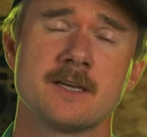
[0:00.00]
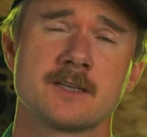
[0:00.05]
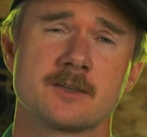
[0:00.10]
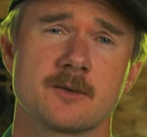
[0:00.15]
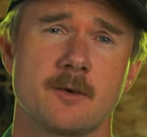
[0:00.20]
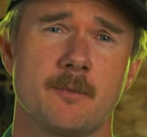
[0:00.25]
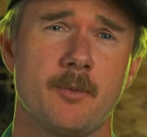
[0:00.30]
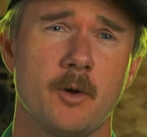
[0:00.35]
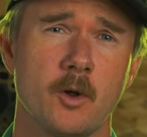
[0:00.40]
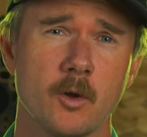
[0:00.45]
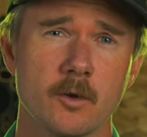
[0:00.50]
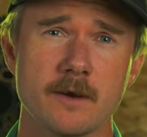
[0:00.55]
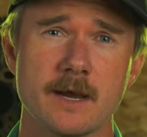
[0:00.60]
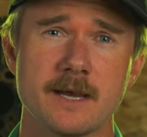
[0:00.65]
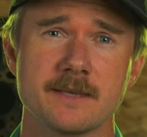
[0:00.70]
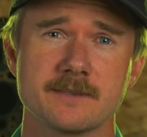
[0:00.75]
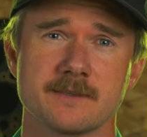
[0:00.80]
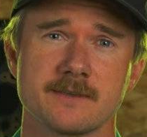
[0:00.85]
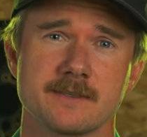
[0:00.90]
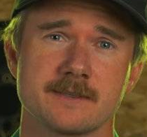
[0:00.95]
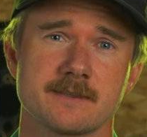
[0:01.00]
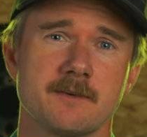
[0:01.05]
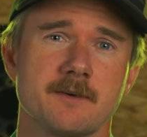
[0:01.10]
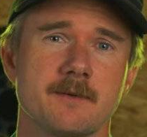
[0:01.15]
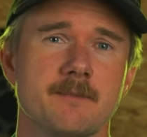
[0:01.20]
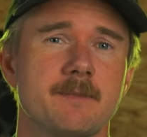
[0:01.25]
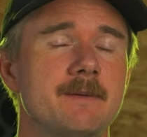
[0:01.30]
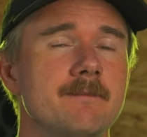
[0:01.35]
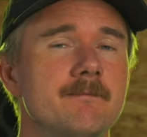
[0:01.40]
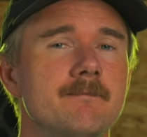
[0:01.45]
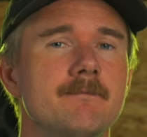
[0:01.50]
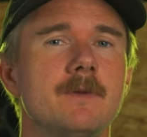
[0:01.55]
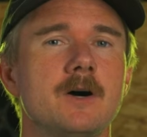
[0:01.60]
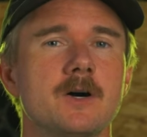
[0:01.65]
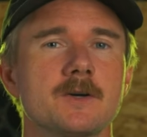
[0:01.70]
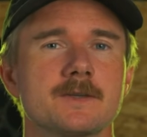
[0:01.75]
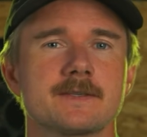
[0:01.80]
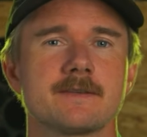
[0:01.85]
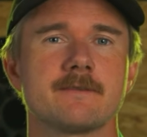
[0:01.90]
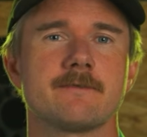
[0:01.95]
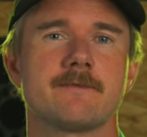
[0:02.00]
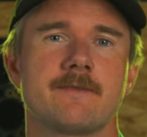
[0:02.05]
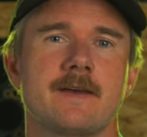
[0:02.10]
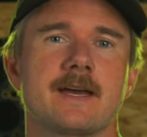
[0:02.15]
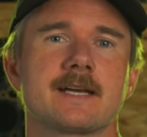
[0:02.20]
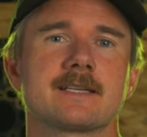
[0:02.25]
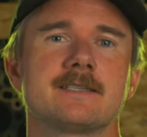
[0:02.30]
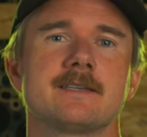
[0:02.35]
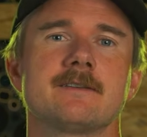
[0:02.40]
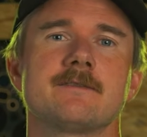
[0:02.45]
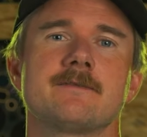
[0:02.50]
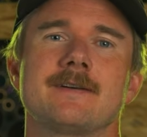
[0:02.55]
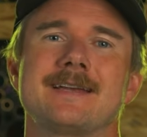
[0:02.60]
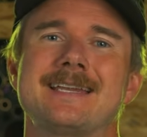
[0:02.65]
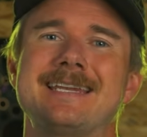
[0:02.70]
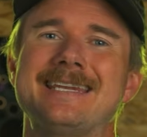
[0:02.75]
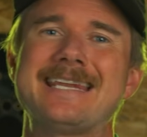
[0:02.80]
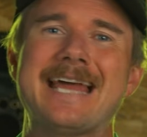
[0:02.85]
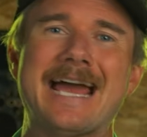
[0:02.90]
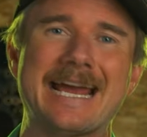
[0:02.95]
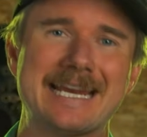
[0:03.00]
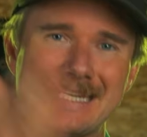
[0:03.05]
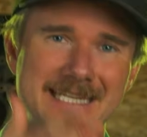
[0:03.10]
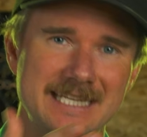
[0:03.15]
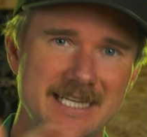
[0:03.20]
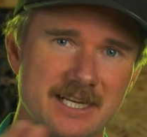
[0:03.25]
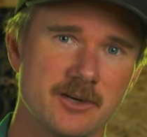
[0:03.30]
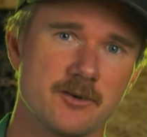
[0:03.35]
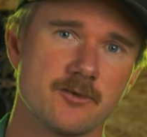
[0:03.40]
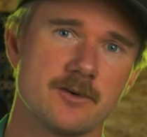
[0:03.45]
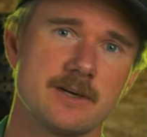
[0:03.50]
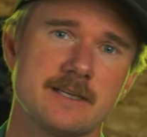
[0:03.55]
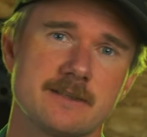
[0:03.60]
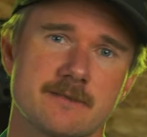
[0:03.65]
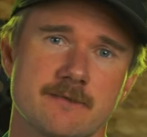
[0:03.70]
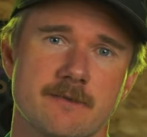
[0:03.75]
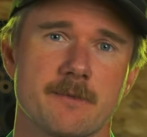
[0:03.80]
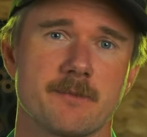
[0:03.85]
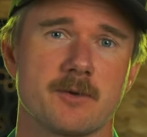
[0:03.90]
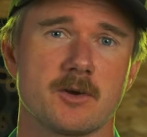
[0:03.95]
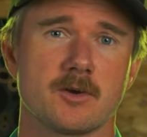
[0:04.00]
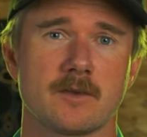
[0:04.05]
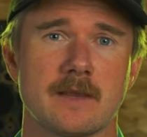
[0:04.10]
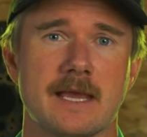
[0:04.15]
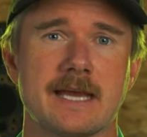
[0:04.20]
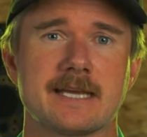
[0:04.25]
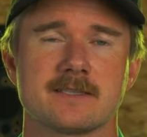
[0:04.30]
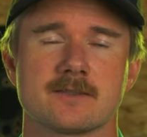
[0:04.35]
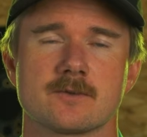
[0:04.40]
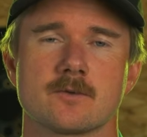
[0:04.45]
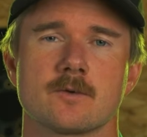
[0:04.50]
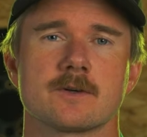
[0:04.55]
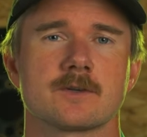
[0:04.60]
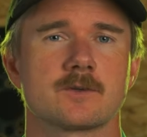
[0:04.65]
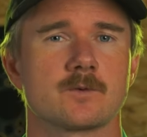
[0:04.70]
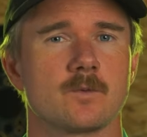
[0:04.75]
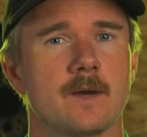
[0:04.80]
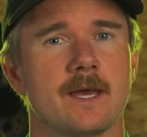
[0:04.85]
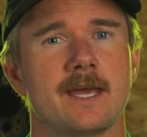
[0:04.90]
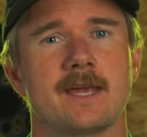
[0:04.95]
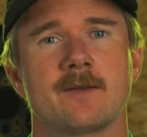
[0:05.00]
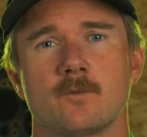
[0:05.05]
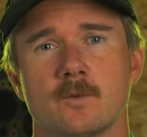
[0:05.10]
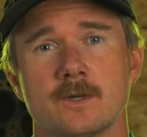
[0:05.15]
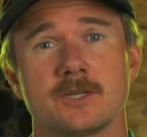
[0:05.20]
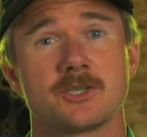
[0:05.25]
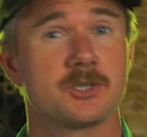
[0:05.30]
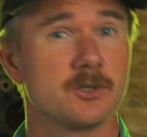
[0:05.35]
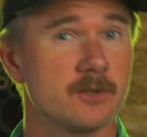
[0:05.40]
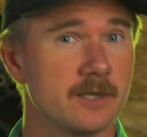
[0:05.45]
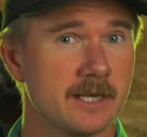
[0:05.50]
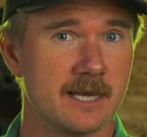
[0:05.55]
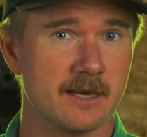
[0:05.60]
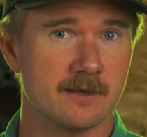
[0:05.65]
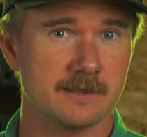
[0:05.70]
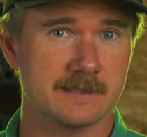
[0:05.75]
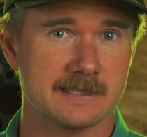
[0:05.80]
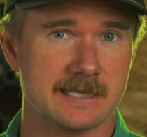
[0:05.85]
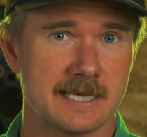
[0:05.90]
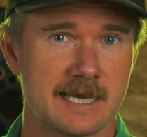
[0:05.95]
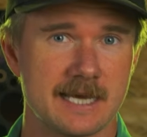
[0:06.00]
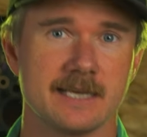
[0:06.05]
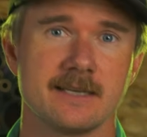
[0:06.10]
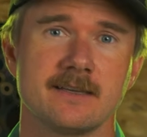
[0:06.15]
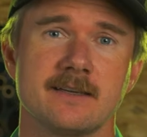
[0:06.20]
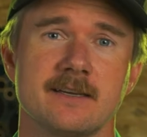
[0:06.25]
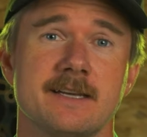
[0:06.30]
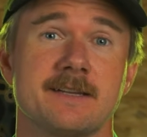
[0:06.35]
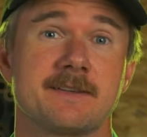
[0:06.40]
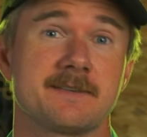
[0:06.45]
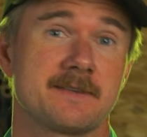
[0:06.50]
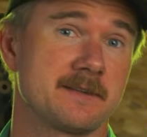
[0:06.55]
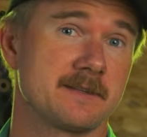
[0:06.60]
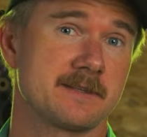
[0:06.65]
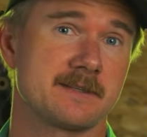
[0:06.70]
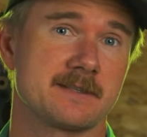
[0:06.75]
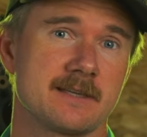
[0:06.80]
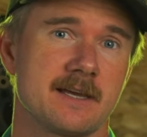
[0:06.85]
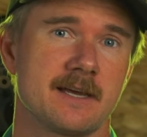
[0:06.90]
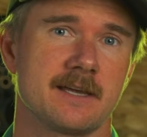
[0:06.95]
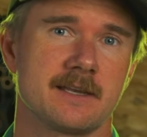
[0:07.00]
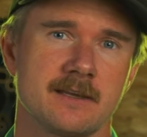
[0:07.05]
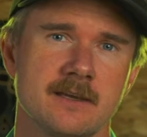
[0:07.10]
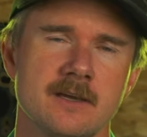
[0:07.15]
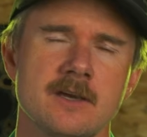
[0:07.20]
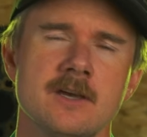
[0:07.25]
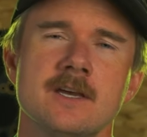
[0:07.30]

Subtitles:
So a polarizer is going to be most effective 90 degrees from your light source when shooting outside, it's the sun.